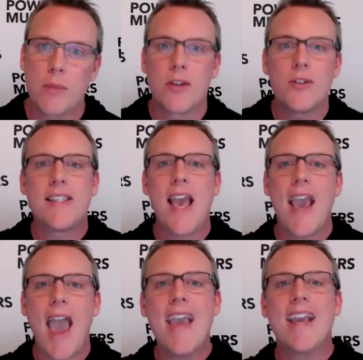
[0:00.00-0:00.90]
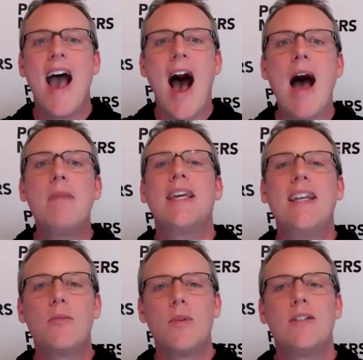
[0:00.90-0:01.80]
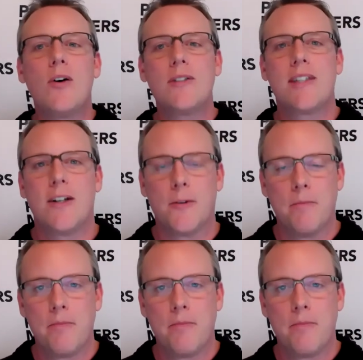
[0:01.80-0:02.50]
They'll say, hey, I'm getting results here.